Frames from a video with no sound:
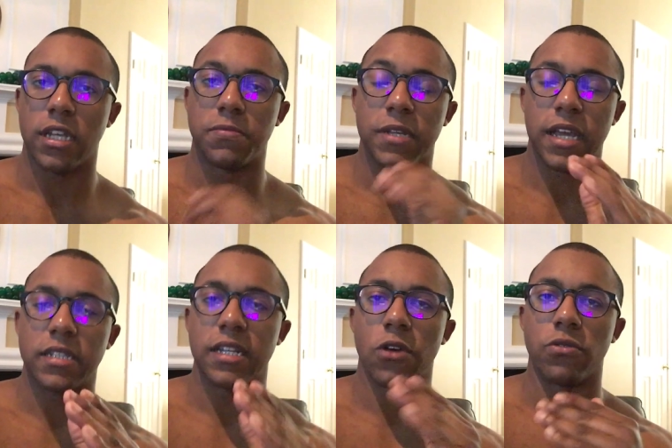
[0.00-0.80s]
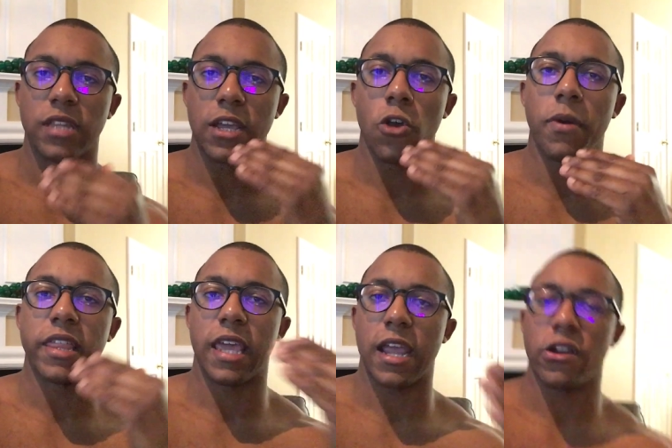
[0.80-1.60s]
It's because they go by
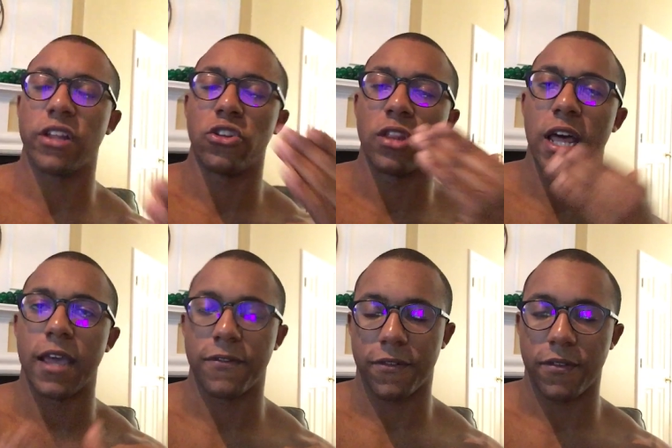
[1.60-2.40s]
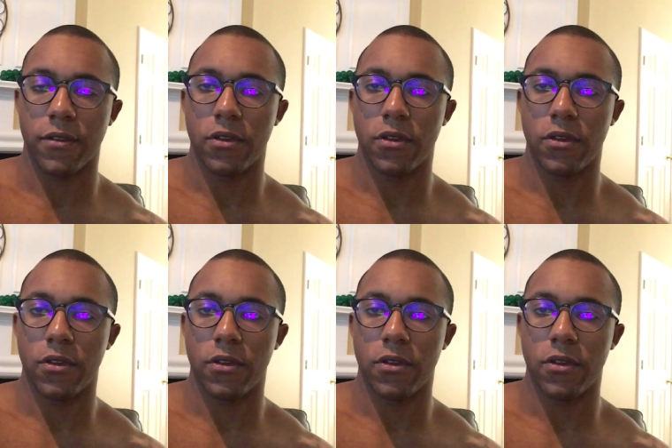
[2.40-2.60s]
the year, not their life.